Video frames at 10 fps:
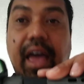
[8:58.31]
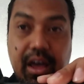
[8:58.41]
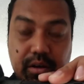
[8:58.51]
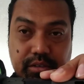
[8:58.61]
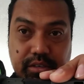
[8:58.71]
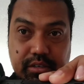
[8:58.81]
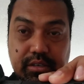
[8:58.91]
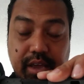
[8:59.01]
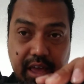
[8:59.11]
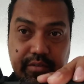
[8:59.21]
ounces
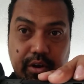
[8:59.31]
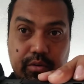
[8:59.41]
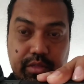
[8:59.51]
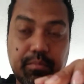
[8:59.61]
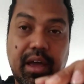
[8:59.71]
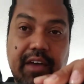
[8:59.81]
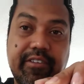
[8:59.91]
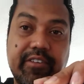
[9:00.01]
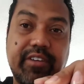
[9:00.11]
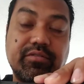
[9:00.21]
heavier than my
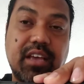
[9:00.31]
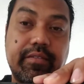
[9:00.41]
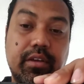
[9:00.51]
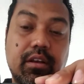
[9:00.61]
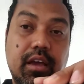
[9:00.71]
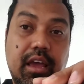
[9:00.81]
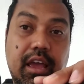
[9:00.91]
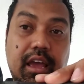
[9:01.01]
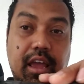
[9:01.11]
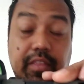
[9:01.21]
FN57
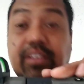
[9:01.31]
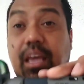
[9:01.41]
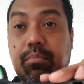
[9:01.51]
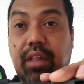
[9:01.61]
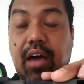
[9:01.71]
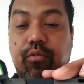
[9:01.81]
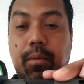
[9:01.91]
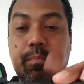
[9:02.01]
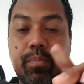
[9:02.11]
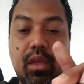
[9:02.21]
in the same
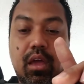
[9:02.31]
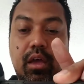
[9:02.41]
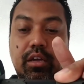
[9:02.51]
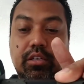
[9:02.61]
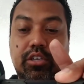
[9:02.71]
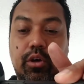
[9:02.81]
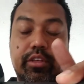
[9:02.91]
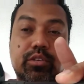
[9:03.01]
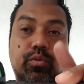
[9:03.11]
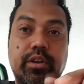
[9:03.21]
platform. So
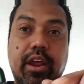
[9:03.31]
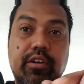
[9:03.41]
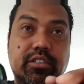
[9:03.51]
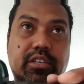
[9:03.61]
this one here is